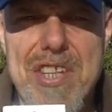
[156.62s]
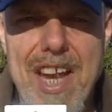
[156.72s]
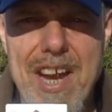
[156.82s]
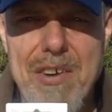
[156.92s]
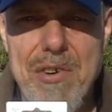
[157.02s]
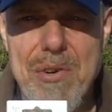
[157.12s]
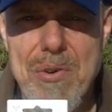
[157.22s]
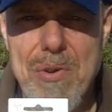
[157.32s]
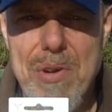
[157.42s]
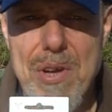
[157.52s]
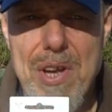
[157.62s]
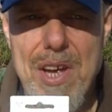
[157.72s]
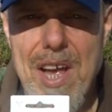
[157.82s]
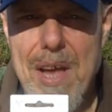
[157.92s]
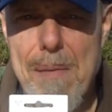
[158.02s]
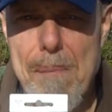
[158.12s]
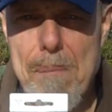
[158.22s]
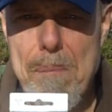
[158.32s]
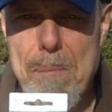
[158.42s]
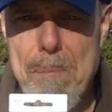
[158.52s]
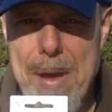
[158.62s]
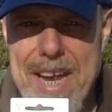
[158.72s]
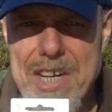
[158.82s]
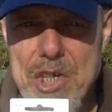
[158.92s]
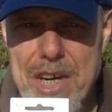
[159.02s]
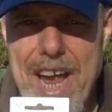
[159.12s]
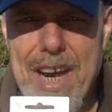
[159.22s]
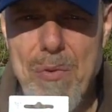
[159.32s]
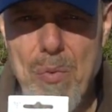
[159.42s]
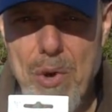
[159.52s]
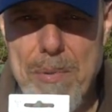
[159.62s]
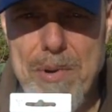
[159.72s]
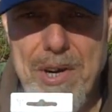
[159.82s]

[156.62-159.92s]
standard bent shank worm